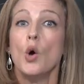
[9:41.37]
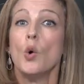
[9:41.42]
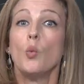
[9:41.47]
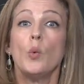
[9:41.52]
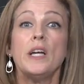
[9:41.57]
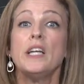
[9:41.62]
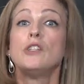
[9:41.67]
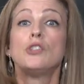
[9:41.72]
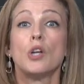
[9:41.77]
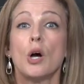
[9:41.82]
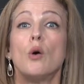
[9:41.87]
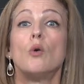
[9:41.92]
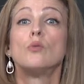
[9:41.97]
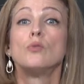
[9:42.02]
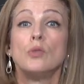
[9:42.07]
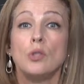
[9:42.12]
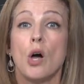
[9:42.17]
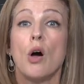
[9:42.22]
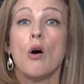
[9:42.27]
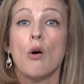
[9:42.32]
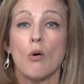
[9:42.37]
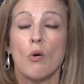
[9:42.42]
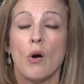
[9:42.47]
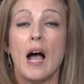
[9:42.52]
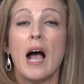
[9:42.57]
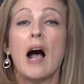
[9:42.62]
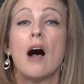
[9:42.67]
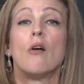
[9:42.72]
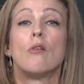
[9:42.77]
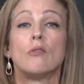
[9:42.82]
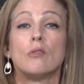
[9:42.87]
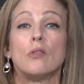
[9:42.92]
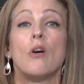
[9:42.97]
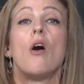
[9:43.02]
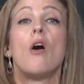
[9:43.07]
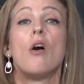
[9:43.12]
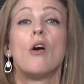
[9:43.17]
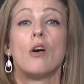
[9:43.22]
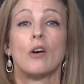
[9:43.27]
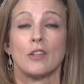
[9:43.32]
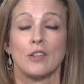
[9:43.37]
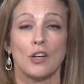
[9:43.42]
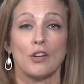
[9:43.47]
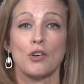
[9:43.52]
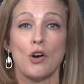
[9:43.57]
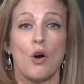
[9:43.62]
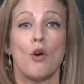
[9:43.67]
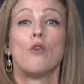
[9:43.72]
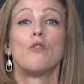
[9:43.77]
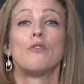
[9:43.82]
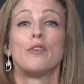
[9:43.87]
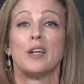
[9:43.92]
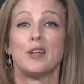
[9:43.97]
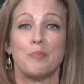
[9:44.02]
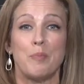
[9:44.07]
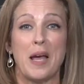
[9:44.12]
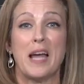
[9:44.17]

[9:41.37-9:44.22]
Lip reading: We don't know how long the COVID